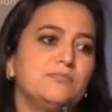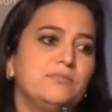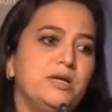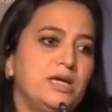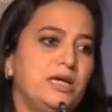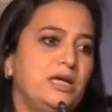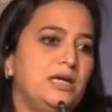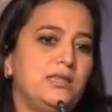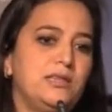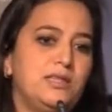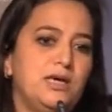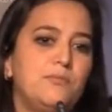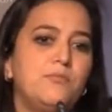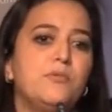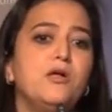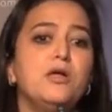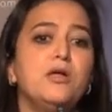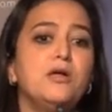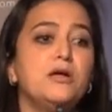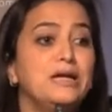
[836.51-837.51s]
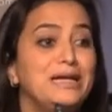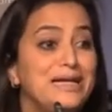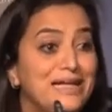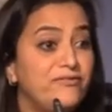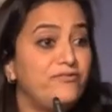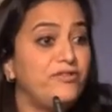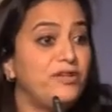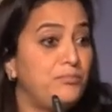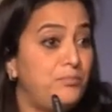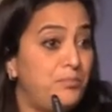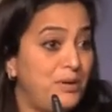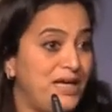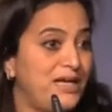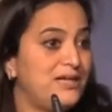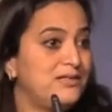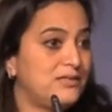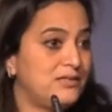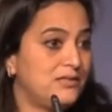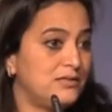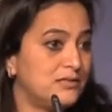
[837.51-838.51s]
making them living
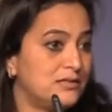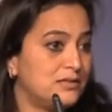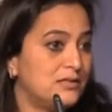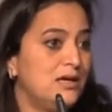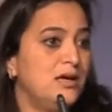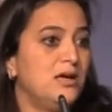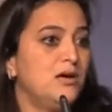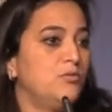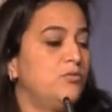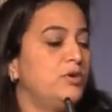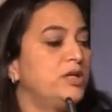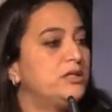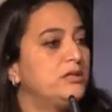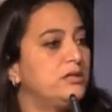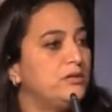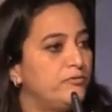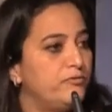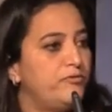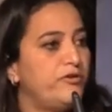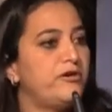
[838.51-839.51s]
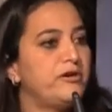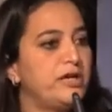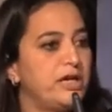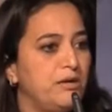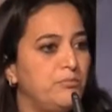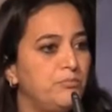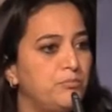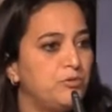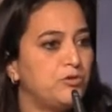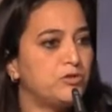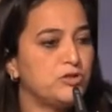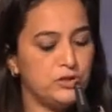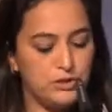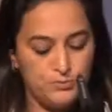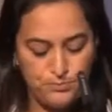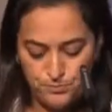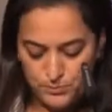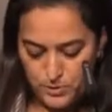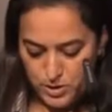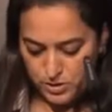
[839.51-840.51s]
places with very important
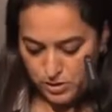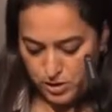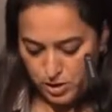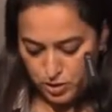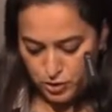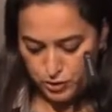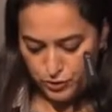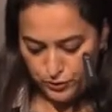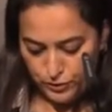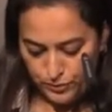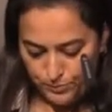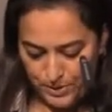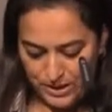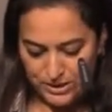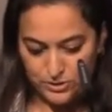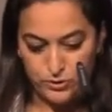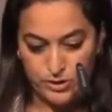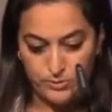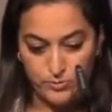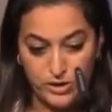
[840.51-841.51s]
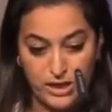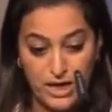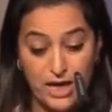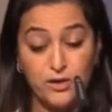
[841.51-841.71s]
cultural patrimony.